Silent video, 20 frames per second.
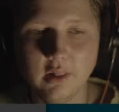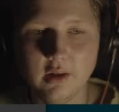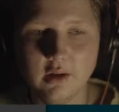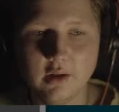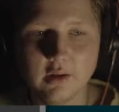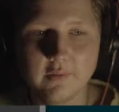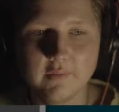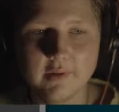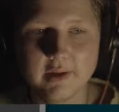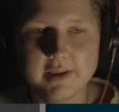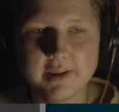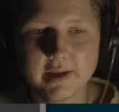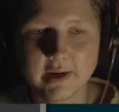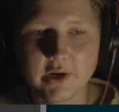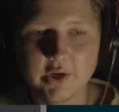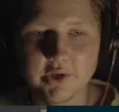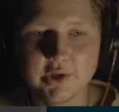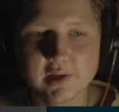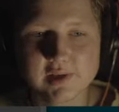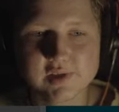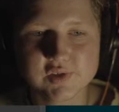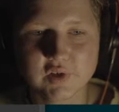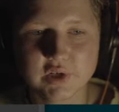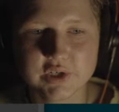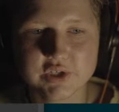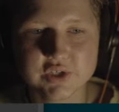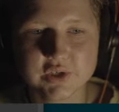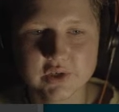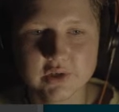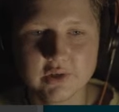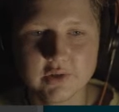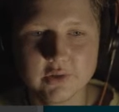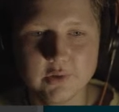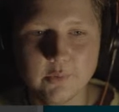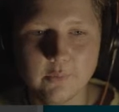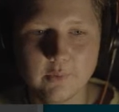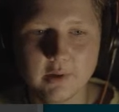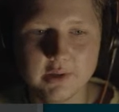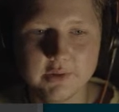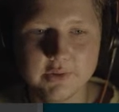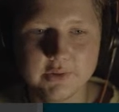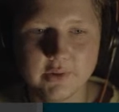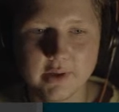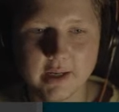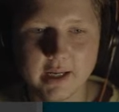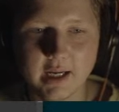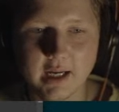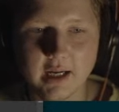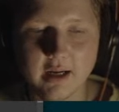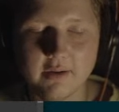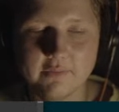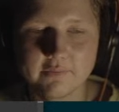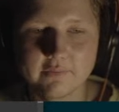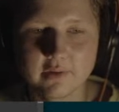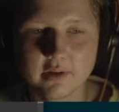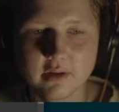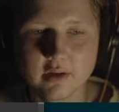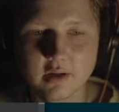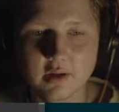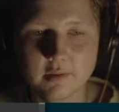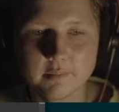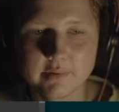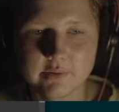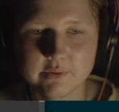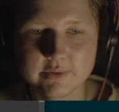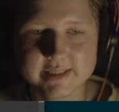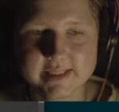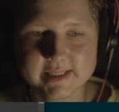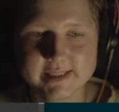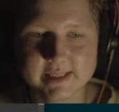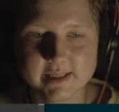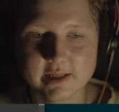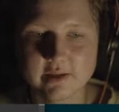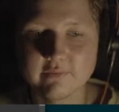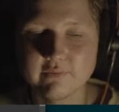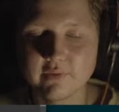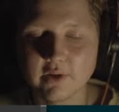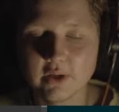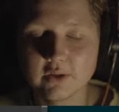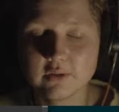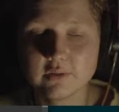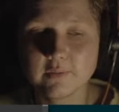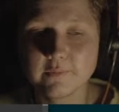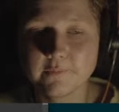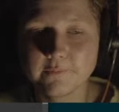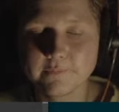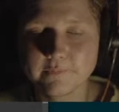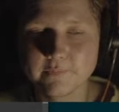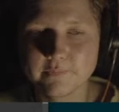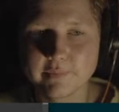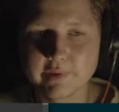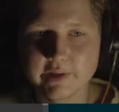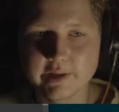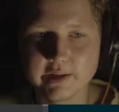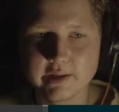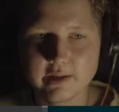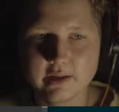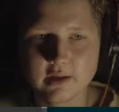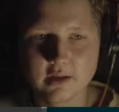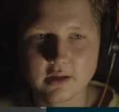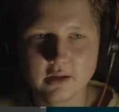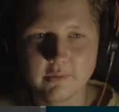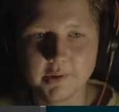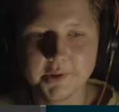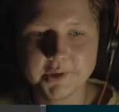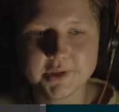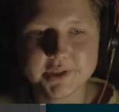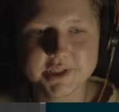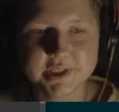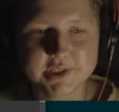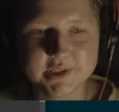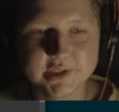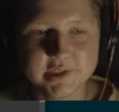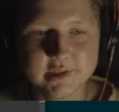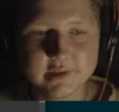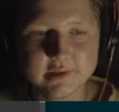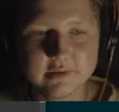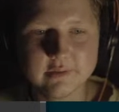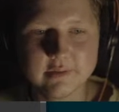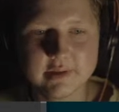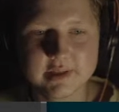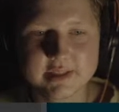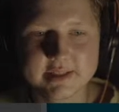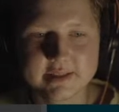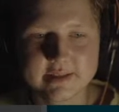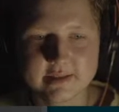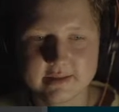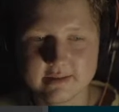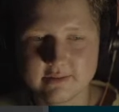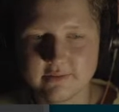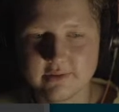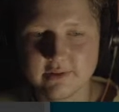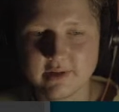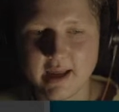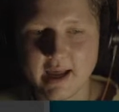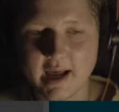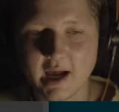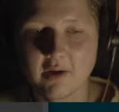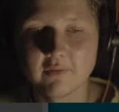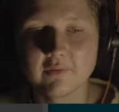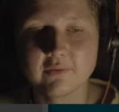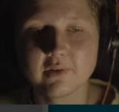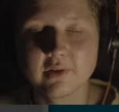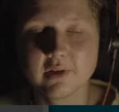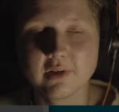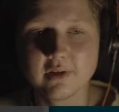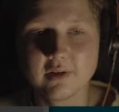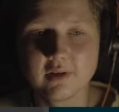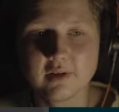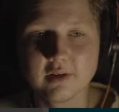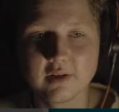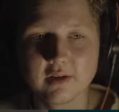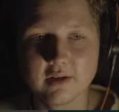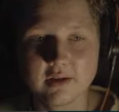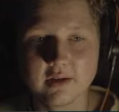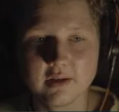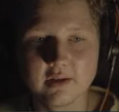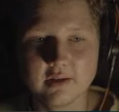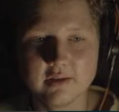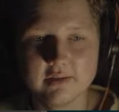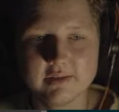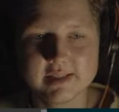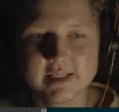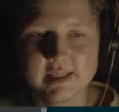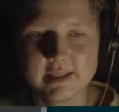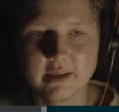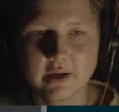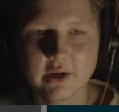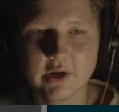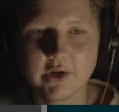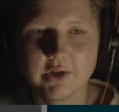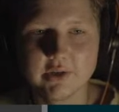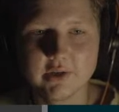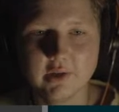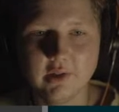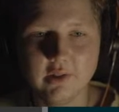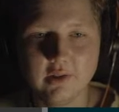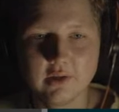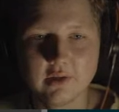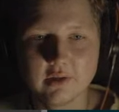In the kernel structure, you want to have process info. What you just do is you see the kernel